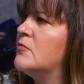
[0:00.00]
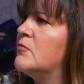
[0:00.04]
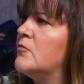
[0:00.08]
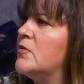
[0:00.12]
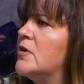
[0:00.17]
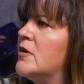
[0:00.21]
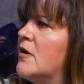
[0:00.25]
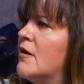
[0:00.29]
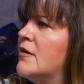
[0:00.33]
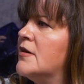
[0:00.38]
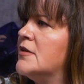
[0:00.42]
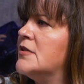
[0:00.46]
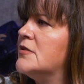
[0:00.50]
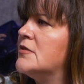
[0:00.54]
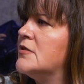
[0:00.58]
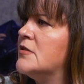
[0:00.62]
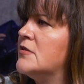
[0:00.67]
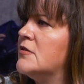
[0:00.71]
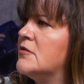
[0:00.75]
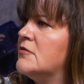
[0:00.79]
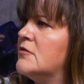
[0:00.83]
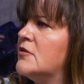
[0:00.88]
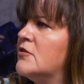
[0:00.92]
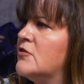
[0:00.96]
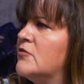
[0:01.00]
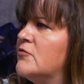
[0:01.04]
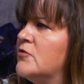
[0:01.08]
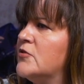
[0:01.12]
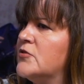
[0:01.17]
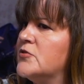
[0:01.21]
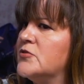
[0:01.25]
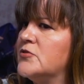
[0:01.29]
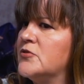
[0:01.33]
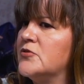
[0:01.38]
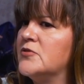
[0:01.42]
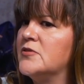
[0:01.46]
mm. we got into mm.
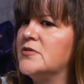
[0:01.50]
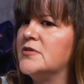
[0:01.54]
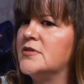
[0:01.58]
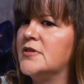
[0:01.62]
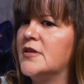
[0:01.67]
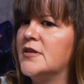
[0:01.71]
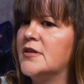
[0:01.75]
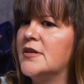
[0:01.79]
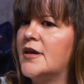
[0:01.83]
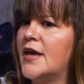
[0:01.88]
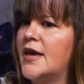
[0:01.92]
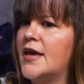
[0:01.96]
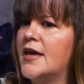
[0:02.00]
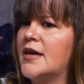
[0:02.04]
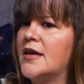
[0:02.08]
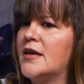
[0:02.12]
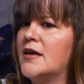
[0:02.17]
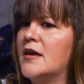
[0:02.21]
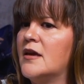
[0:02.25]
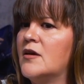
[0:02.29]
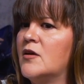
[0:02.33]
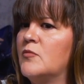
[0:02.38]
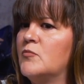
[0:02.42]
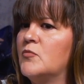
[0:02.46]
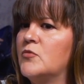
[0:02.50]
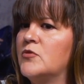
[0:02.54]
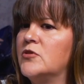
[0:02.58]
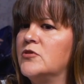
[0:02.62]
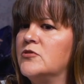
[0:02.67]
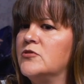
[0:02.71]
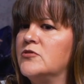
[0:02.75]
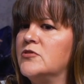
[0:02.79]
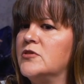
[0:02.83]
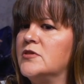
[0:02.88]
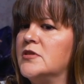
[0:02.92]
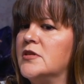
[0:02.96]
Universal and said, "Hey, um, we're
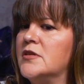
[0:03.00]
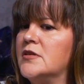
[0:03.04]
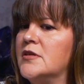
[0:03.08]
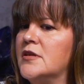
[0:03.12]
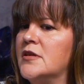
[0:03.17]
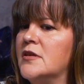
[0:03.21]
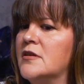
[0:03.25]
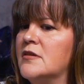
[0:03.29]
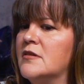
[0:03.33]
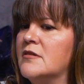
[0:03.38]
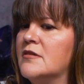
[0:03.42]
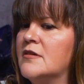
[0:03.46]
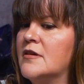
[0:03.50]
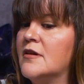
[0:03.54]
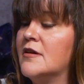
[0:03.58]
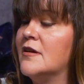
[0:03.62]
interested in